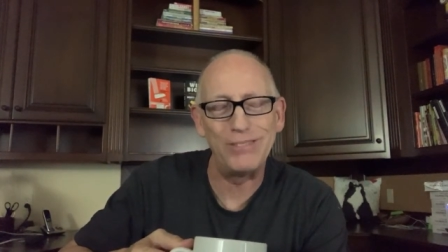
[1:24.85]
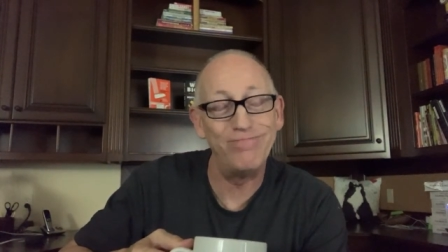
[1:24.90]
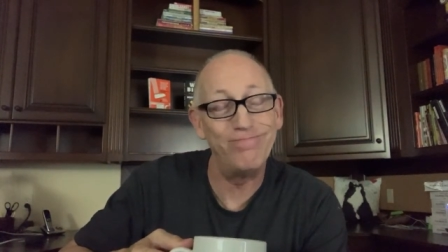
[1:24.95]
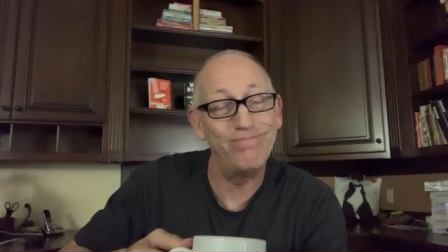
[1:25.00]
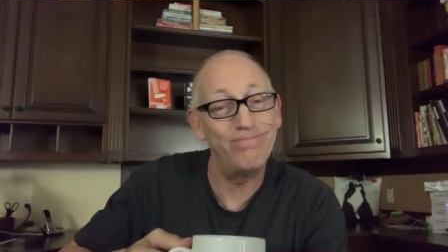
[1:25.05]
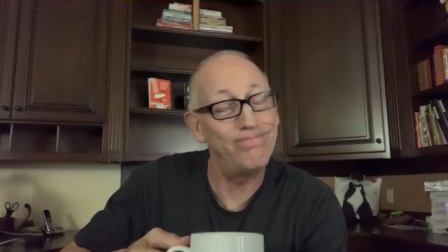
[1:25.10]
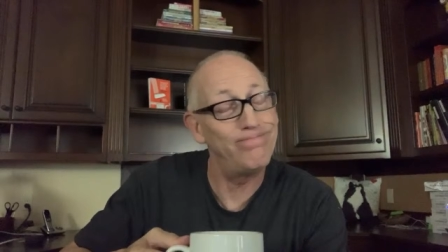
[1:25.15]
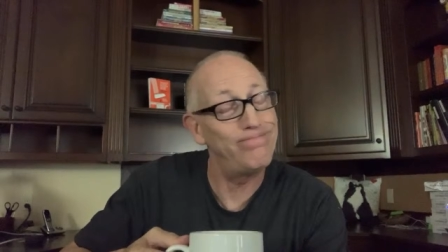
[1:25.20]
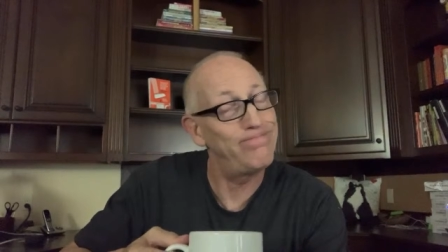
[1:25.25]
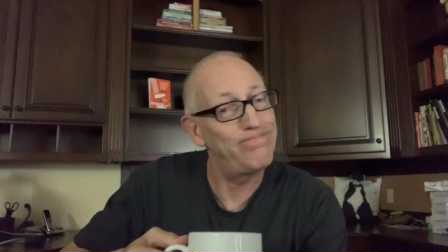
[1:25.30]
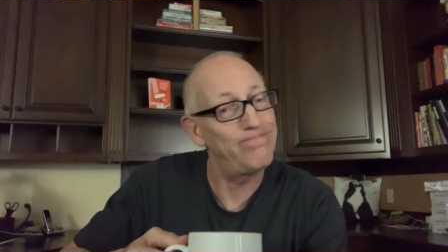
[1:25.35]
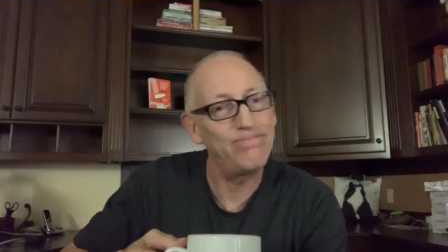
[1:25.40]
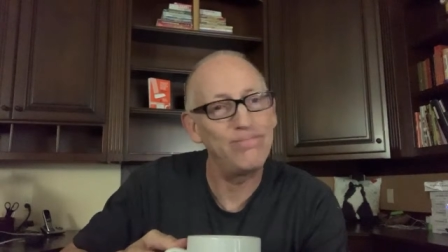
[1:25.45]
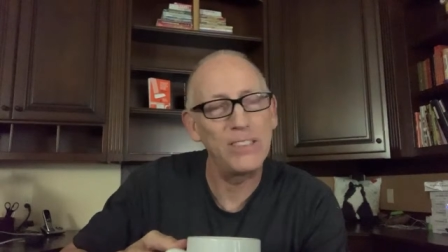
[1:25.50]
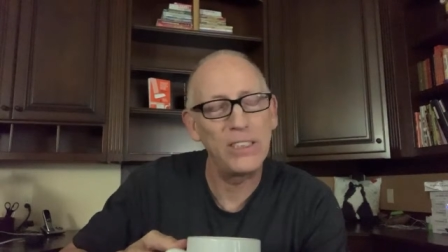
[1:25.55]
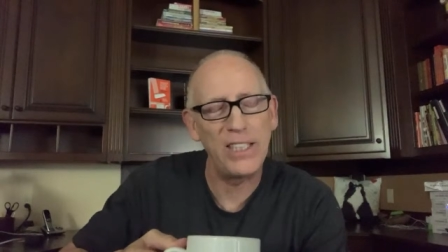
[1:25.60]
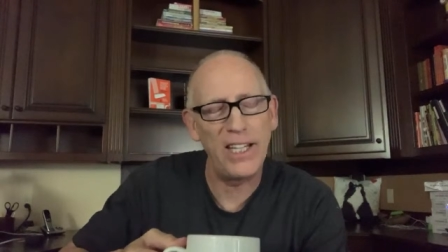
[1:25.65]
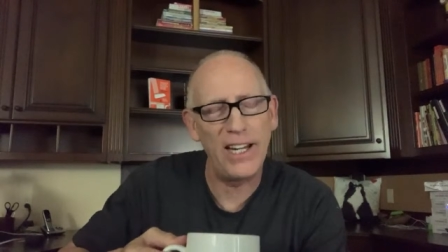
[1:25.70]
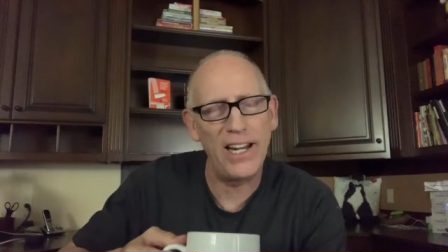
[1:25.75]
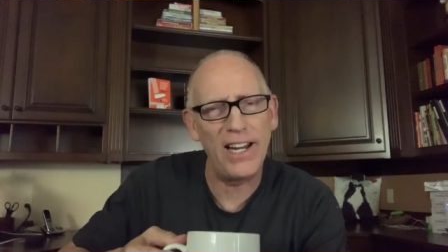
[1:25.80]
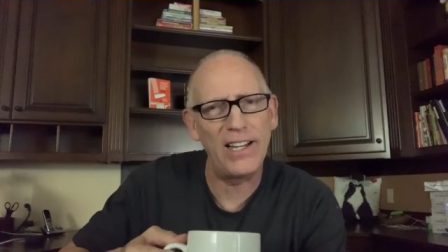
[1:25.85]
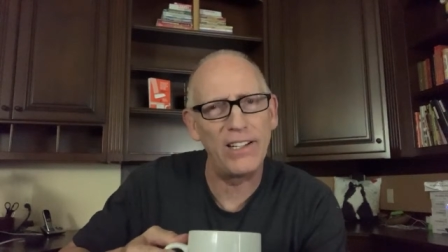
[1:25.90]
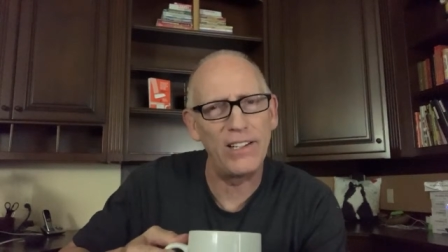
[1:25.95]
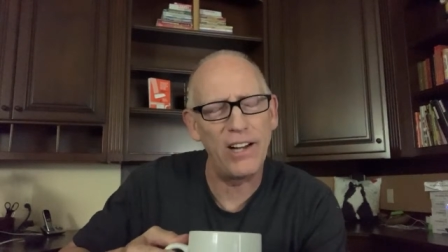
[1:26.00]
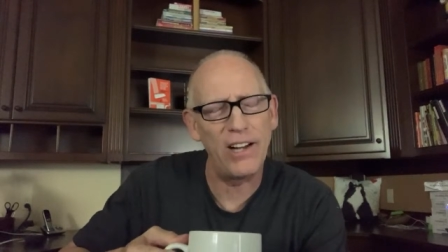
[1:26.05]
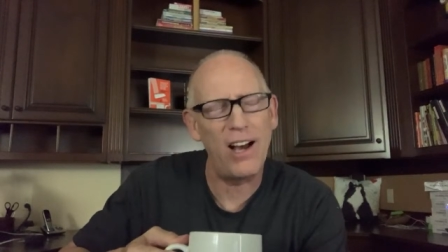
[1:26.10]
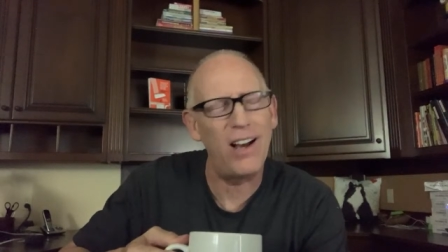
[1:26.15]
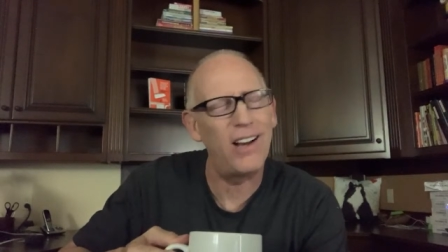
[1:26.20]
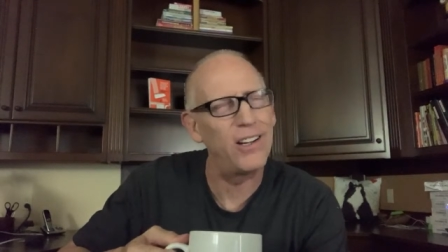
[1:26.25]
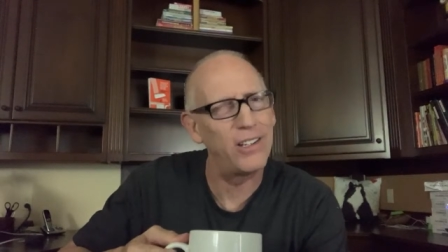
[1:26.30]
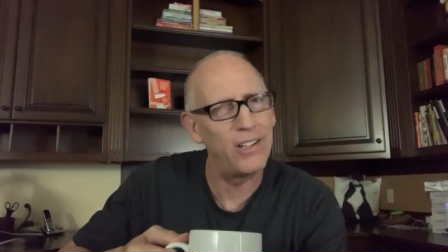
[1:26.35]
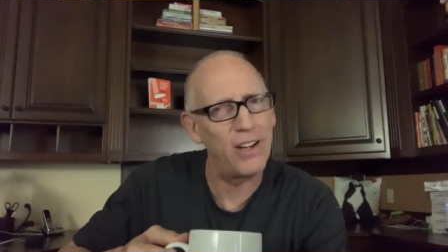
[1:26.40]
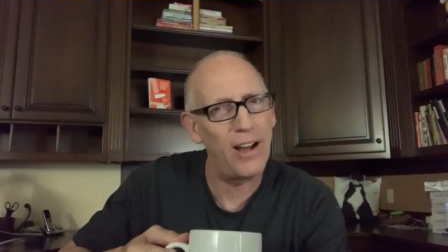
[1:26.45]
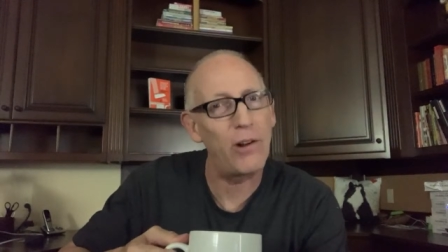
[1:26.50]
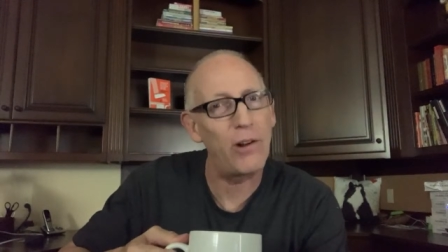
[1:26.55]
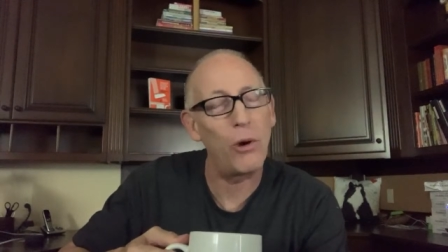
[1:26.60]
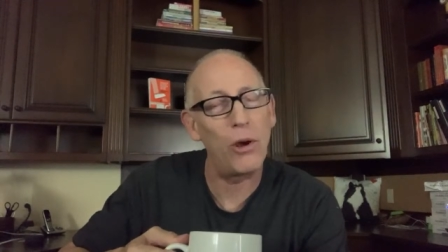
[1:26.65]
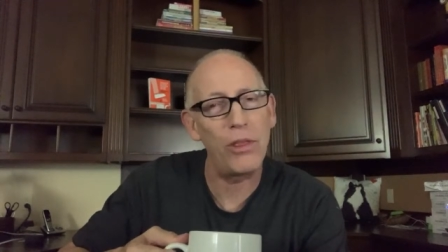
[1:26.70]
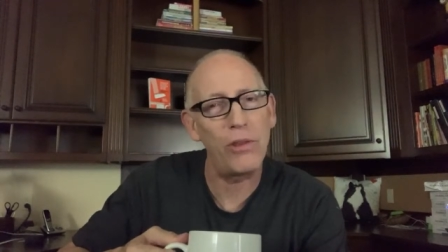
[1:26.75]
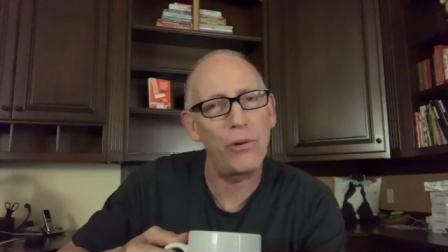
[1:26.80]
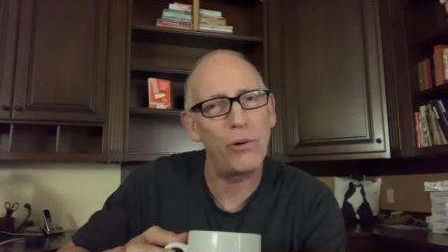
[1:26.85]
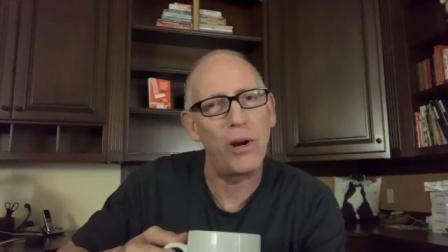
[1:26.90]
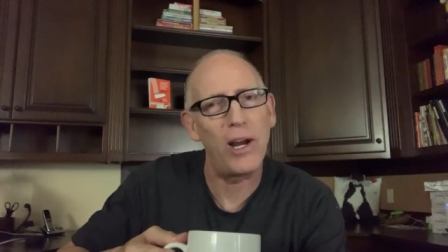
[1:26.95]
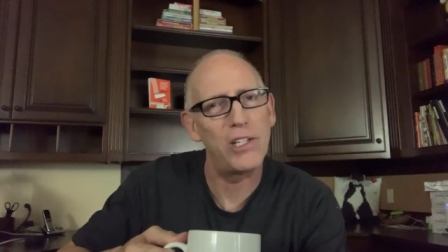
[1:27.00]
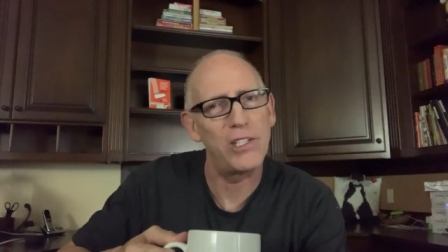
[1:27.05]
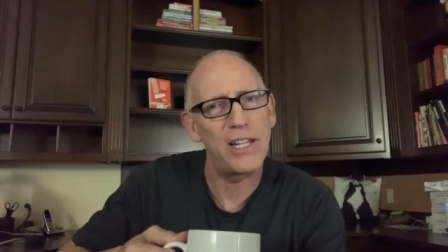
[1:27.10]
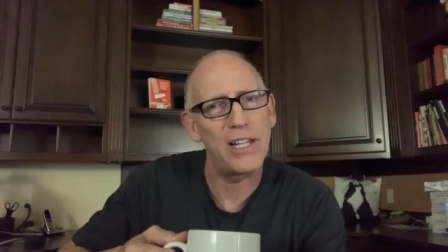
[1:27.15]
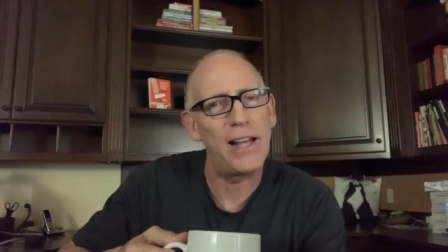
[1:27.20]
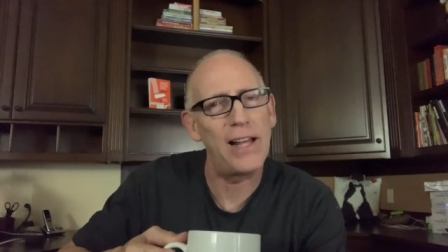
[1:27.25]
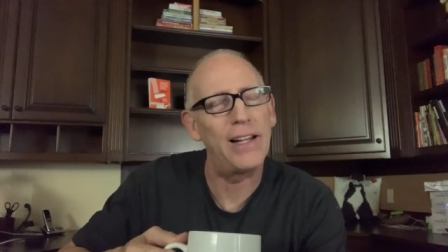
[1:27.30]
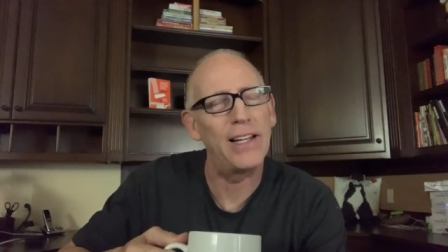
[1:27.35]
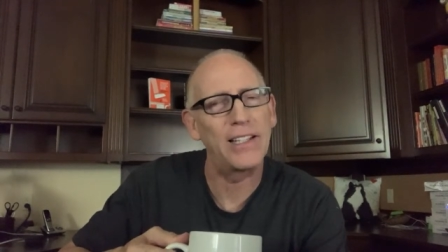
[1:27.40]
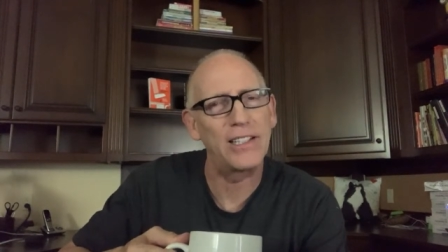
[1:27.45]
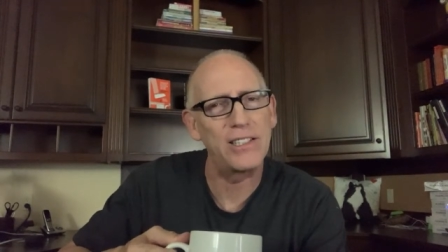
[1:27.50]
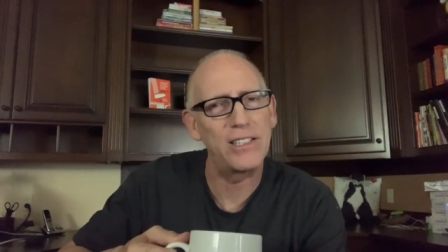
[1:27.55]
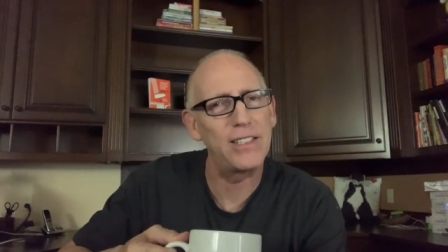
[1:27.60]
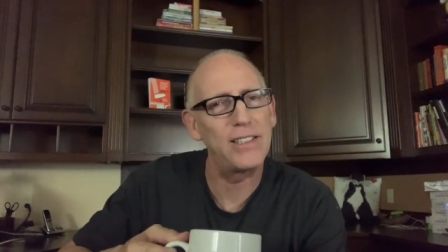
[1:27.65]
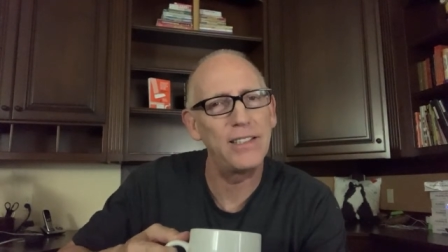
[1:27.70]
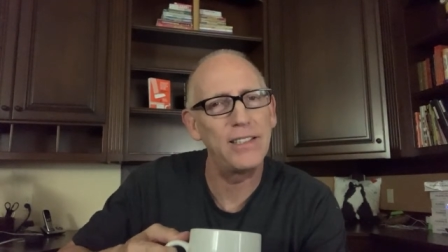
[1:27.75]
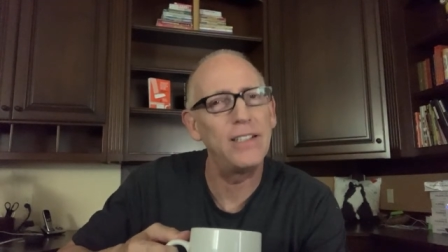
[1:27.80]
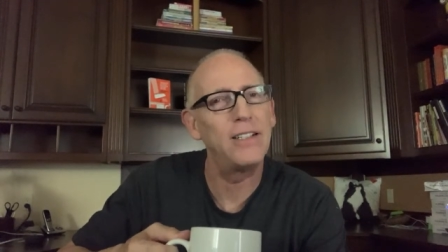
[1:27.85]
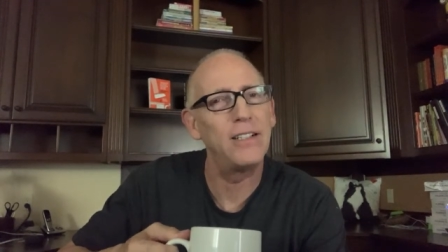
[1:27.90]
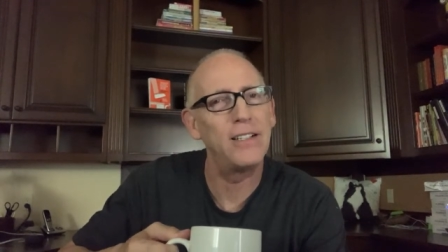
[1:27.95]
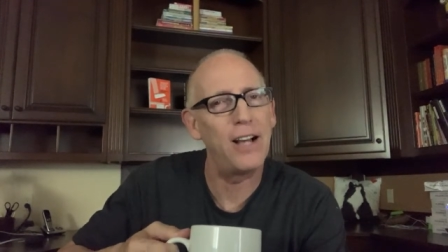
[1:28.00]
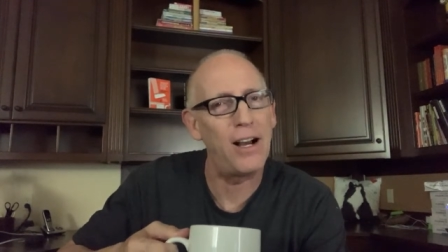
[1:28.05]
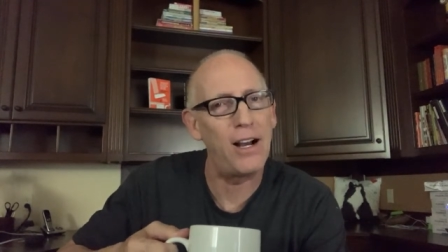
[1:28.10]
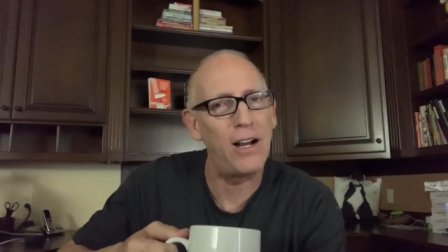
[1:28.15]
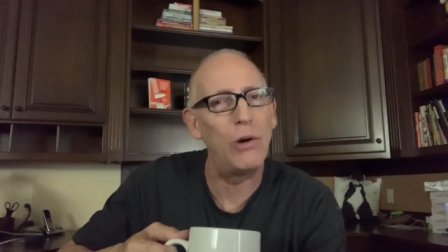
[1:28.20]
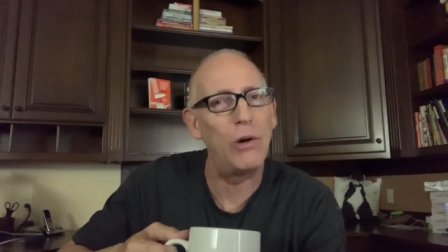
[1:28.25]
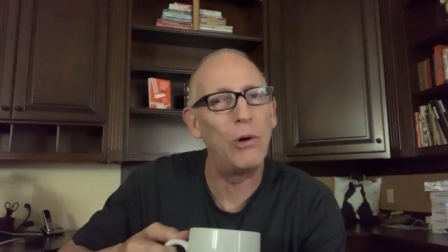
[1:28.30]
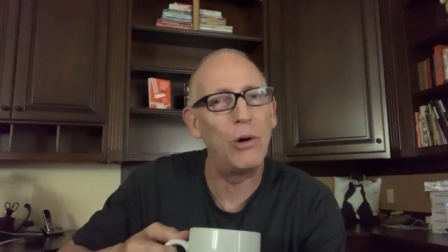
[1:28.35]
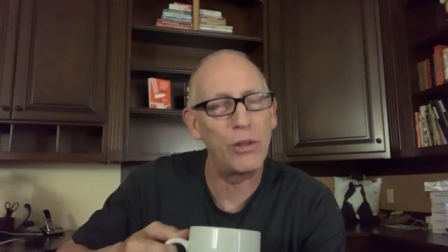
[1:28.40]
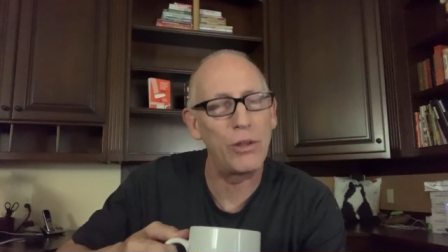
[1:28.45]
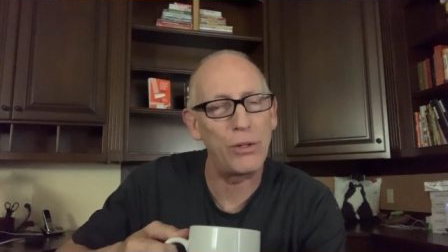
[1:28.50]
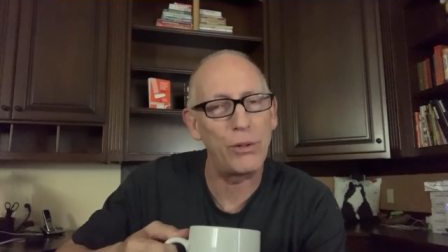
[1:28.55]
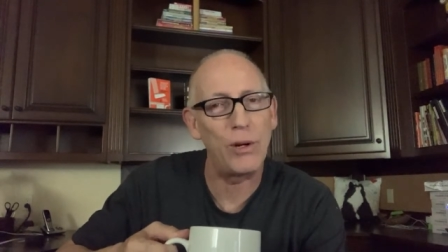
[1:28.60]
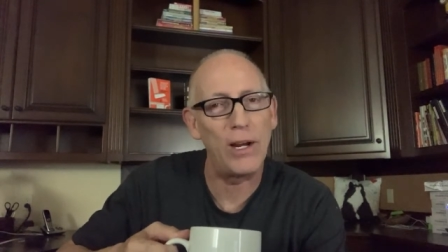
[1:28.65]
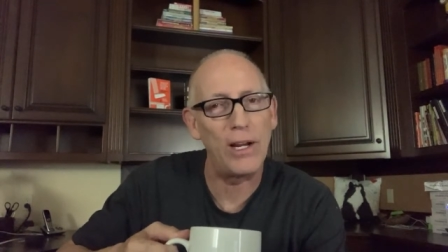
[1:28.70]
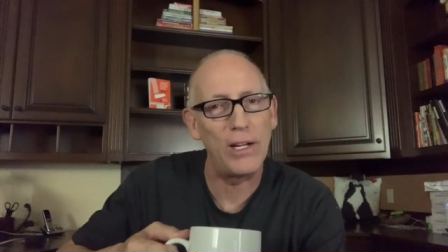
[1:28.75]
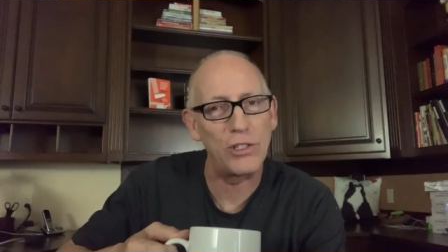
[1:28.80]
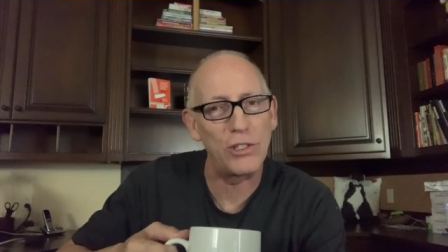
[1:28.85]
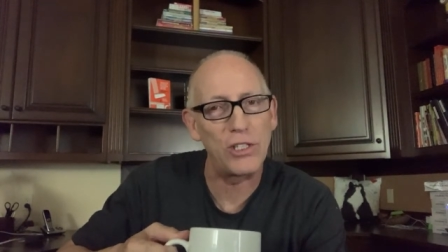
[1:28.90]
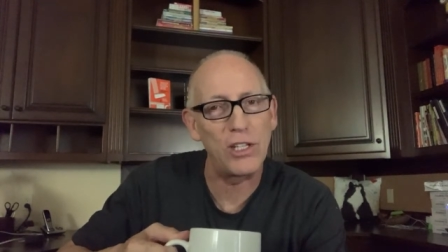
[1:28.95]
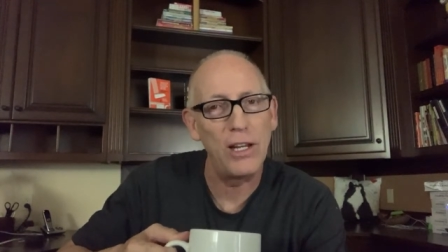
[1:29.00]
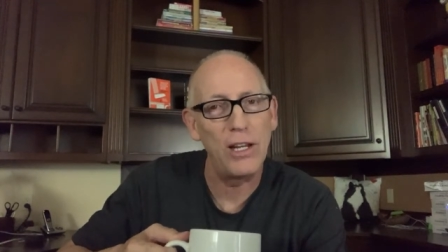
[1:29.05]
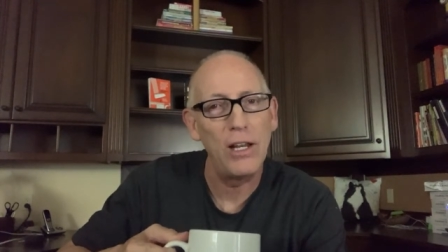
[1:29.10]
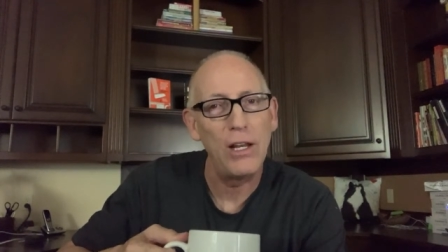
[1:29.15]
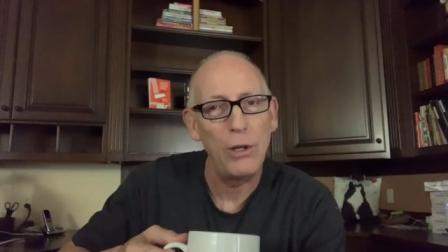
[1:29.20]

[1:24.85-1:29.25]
Mm, yeah, not not authorized, Alex. Not authorized.